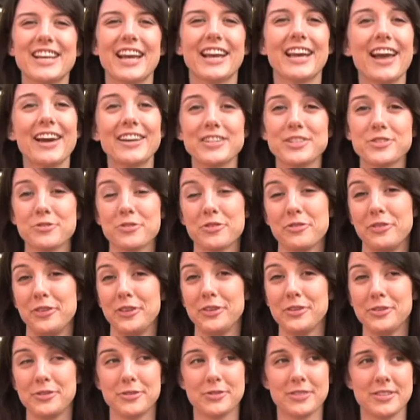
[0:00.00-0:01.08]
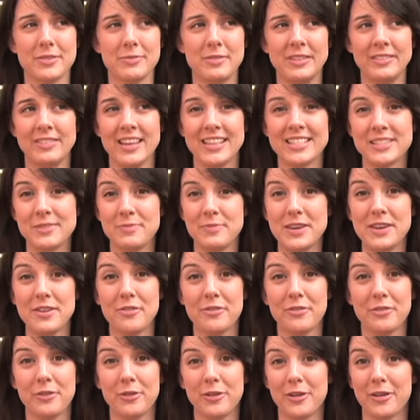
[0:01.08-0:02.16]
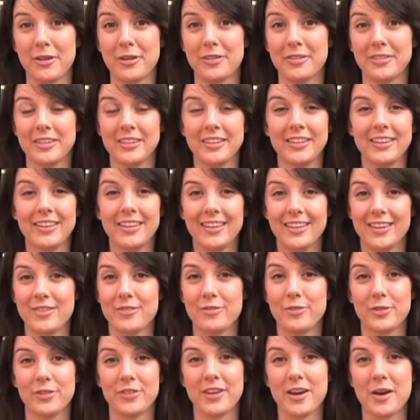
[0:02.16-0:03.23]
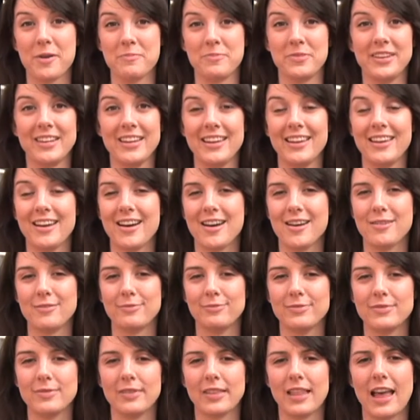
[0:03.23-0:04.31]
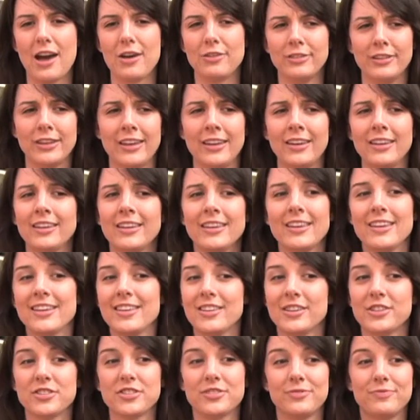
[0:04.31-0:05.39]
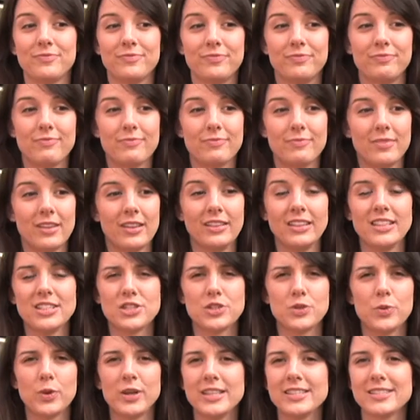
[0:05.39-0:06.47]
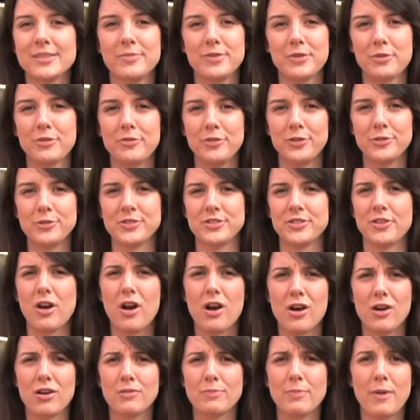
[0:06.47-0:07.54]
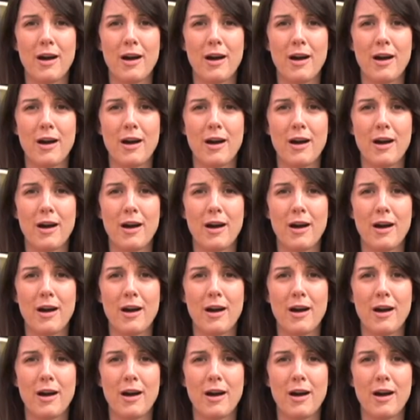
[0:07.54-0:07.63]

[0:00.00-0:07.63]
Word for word: Check out his reviews. I mean, they speak for, for the company um, loudly. There's at least 20 something reviews and they're all